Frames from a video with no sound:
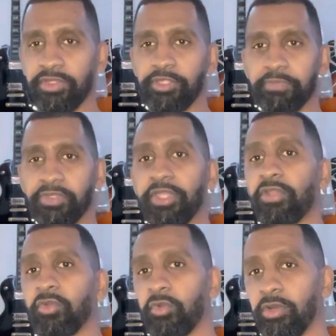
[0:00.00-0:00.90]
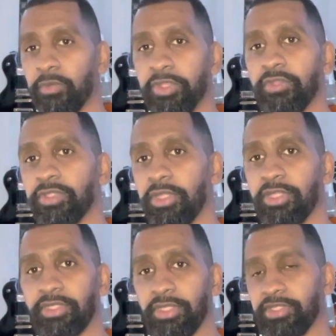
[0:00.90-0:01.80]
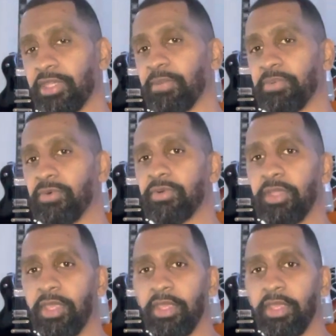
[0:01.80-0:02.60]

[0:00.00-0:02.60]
And this particular chord we're using in this example